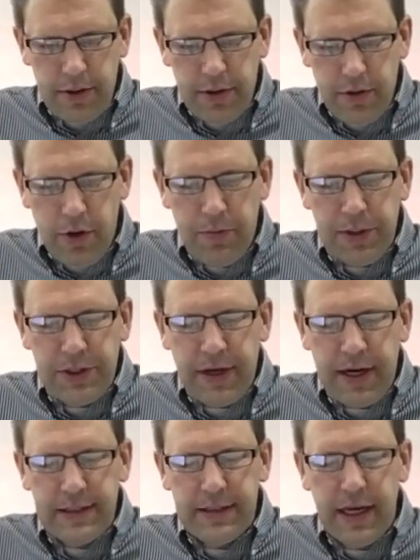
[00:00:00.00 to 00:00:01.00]
who
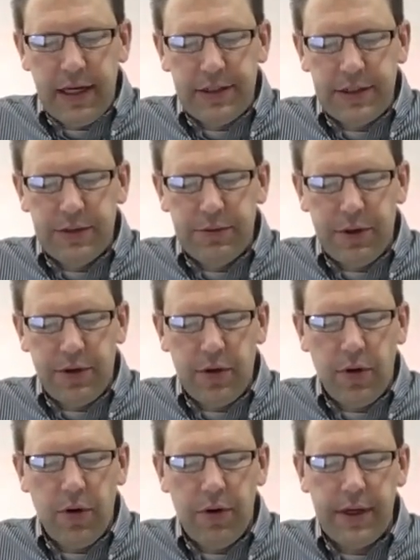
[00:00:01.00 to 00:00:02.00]
betrays nations with her
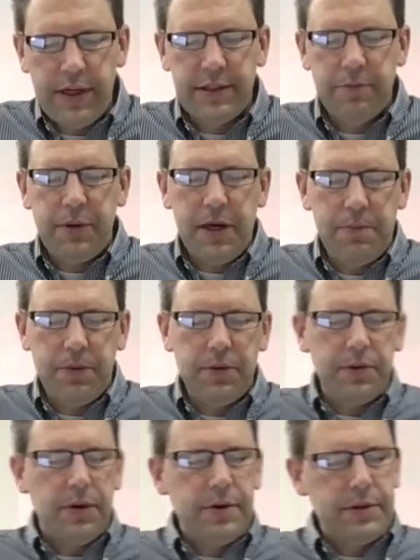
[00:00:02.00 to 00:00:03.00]
whorings and
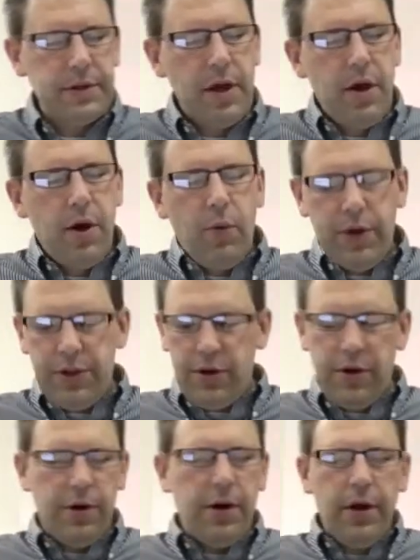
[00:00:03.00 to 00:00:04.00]
peoples with
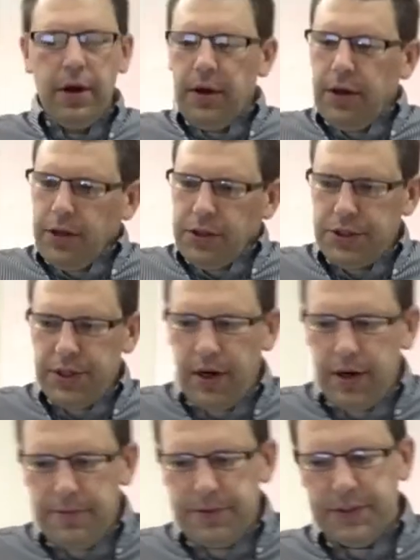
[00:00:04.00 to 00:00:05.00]
her
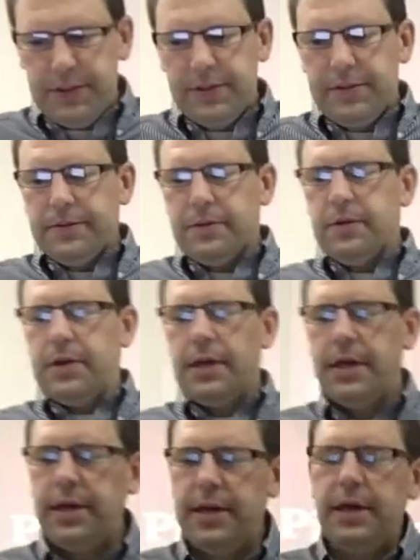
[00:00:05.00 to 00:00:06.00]
charms.
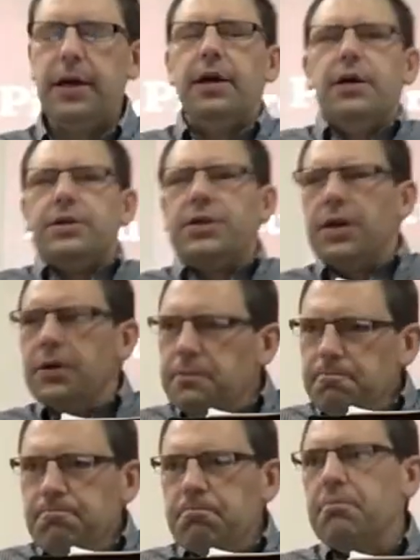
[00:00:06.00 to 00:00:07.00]

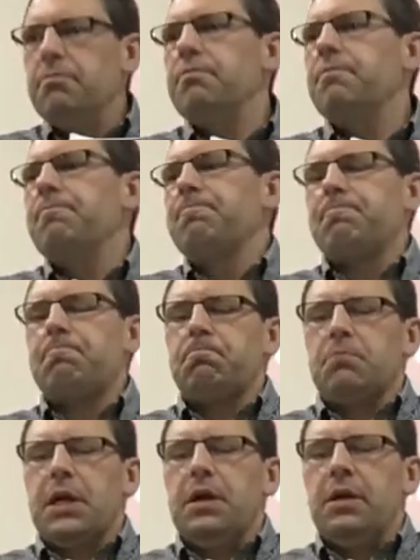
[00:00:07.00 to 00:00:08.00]
So,
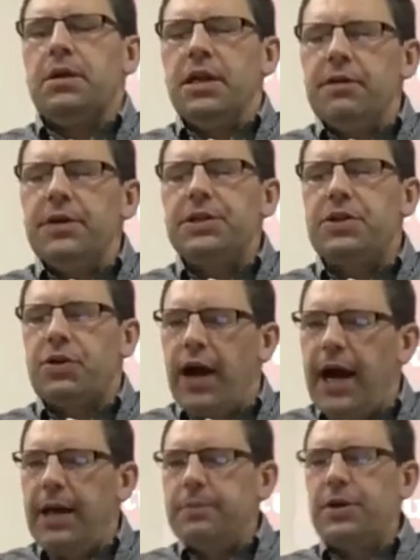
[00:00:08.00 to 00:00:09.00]
Nineveh's
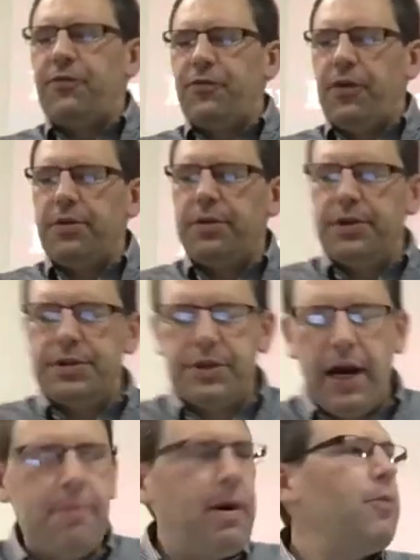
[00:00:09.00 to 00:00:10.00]
crimes are further
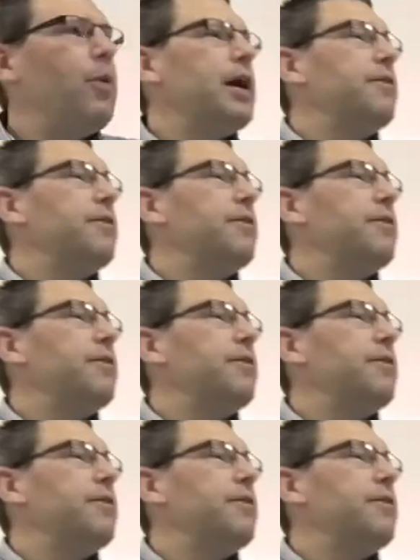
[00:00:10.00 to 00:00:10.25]
described by way of a